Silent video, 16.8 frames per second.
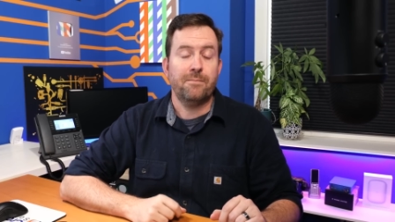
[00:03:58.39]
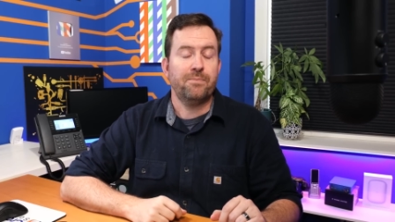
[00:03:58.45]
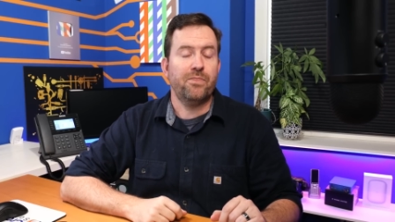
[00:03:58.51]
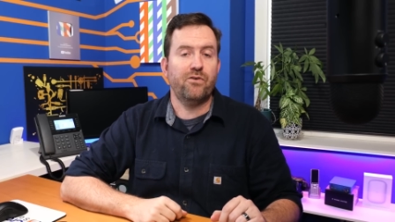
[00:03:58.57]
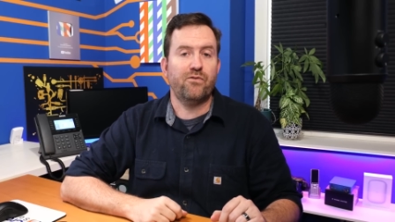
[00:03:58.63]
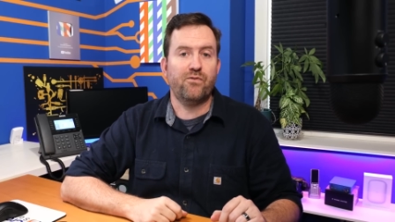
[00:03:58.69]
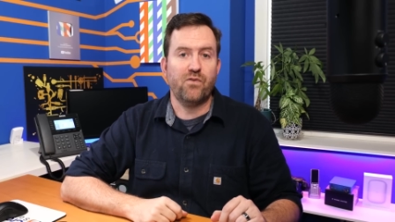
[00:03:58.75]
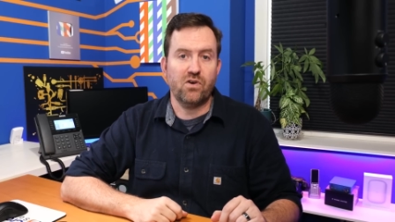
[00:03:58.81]

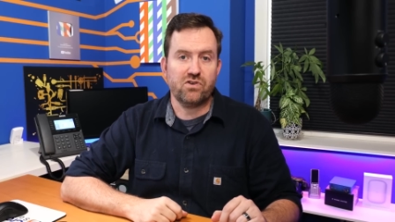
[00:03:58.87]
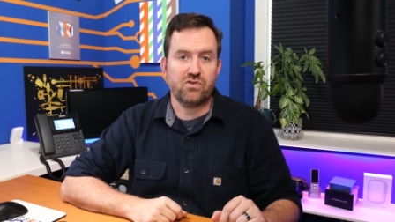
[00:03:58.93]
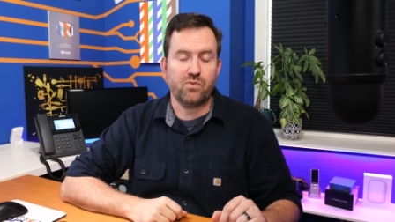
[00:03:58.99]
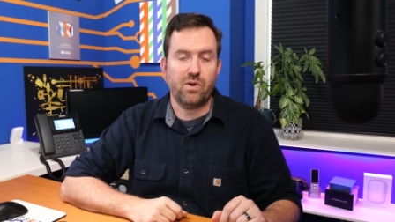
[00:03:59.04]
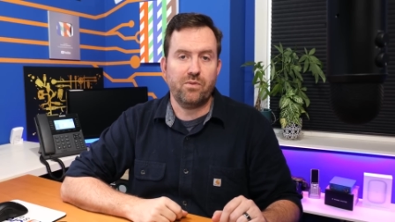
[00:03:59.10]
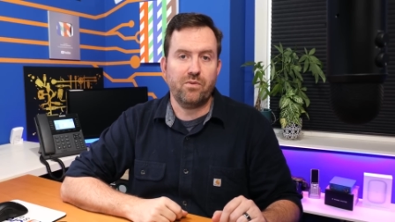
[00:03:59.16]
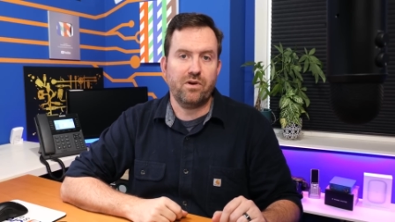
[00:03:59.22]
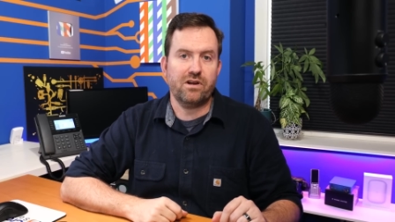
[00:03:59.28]
The first
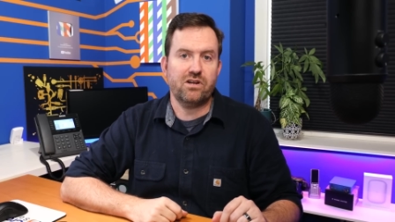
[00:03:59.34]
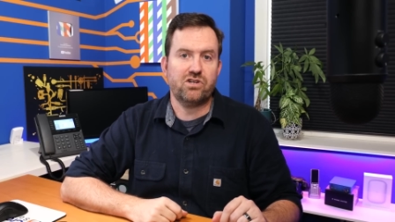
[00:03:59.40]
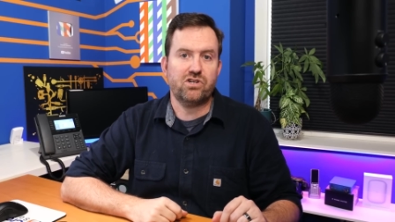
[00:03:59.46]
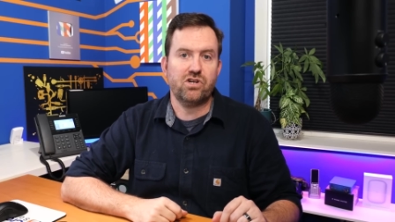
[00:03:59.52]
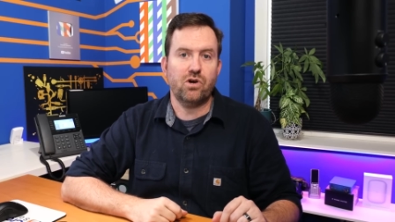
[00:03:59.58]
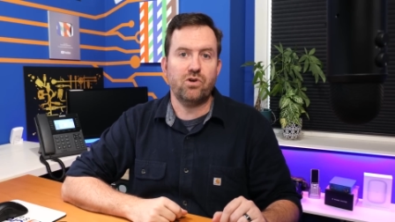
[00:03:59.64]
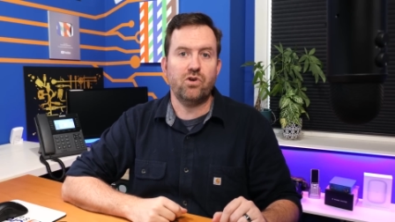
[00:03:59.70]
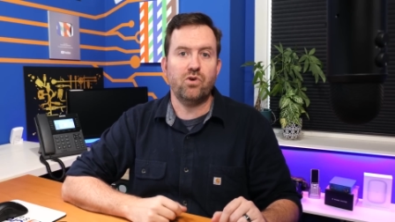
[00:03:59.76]
way we're gonna
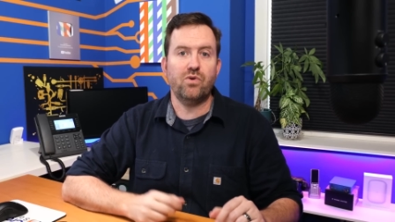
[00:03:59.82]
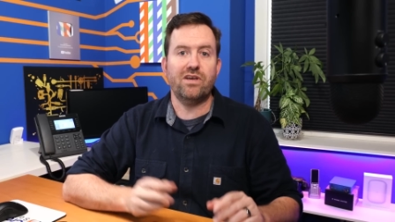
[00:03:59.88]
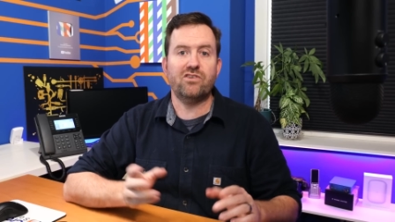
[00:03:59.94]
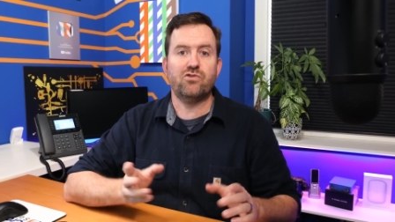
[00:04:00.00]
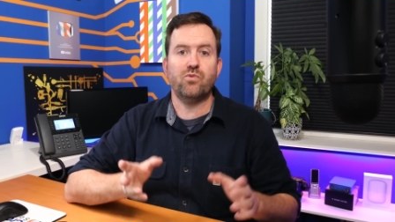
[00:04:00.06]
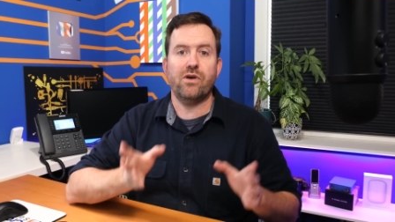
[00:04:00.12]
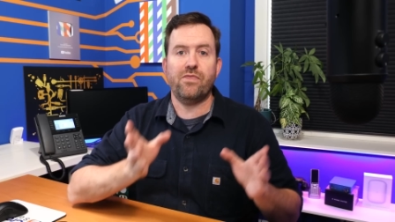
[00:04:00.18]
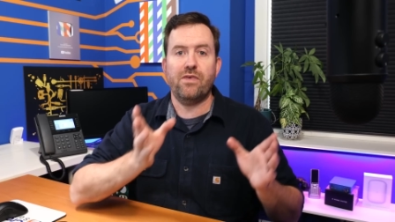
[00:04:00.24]
show you
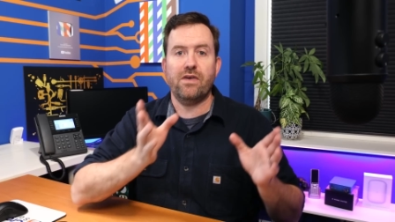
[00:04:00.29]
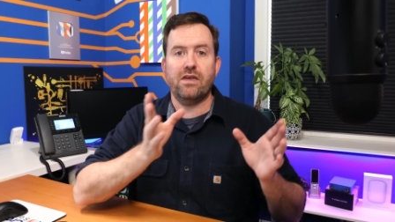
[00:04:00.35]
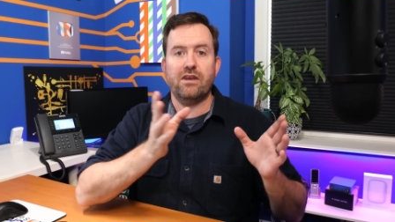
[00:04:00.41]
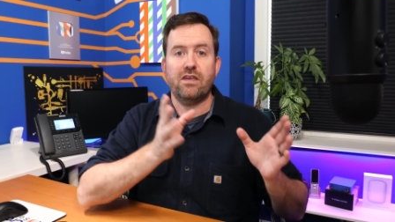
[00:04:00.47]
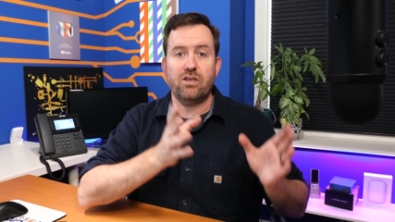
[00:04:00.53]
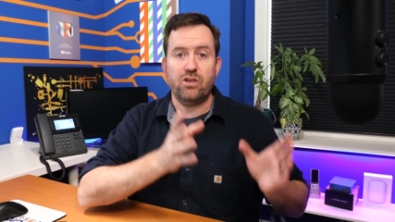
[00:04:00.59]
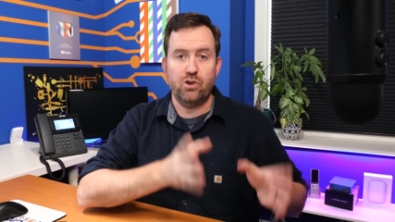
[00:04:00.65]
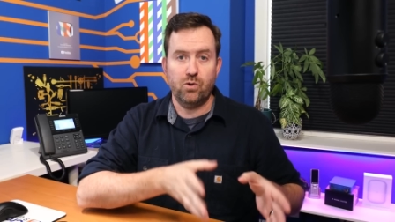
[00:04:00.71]
is within
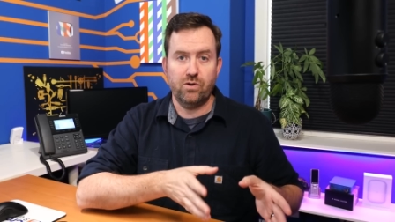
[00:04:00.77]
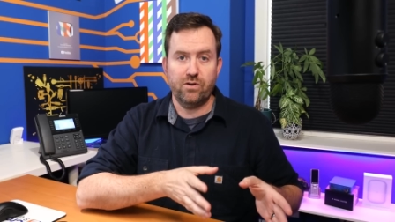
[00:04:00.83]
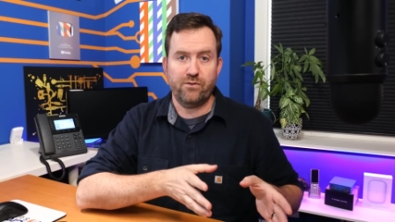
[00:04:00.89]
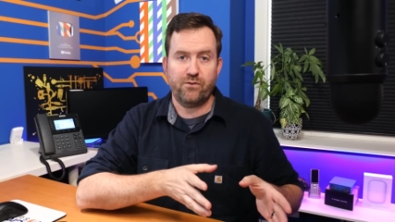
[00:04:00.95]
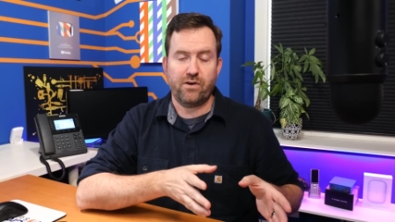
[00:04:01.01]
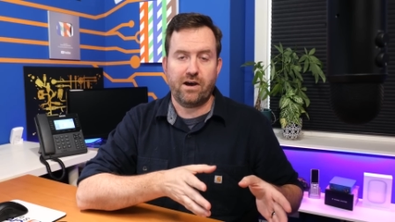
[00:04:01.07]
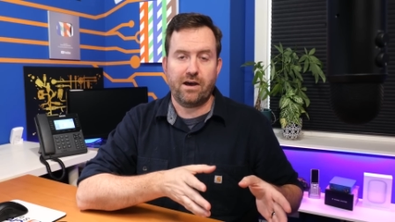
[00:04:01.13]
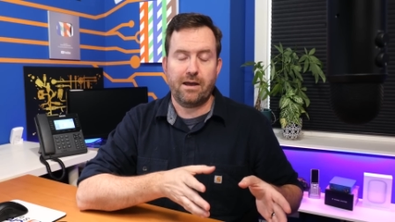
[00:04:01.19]

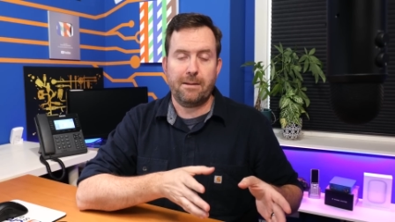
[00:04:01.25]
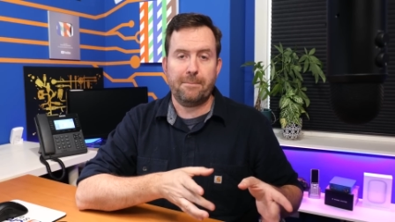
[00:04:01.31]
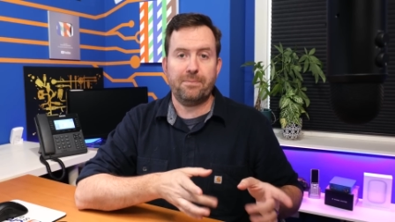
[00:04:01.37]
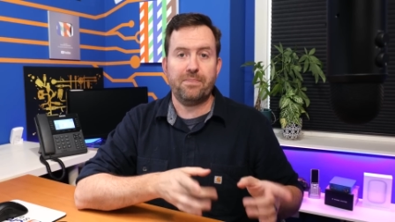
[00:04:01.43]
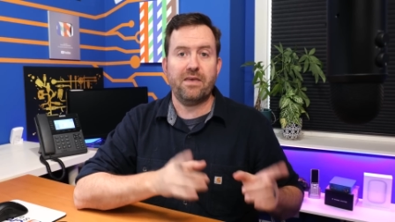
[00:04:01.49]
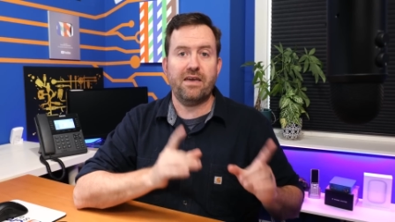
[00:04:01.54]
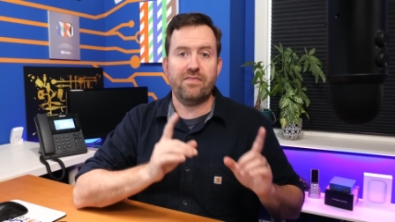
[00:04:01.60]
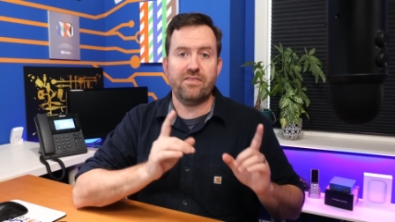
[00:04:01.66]
UniFi, and the